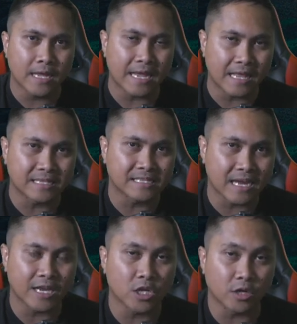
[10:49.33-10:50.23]

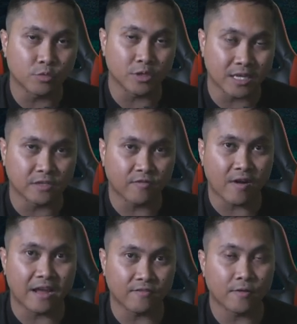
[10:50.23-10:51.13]
inside Unreal Engine
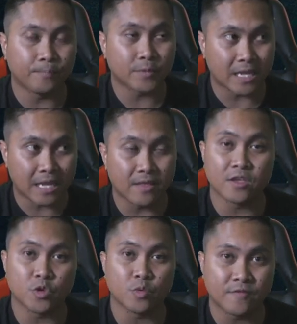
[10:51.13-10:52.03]
5 in
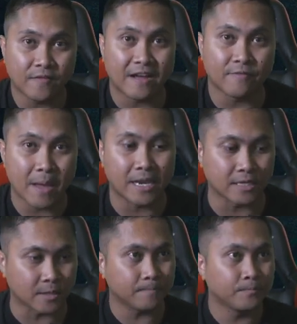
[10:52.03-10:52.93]
the UE5
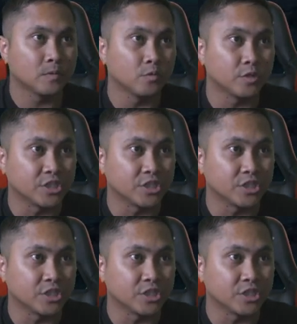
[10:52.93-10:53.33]
mannequin, which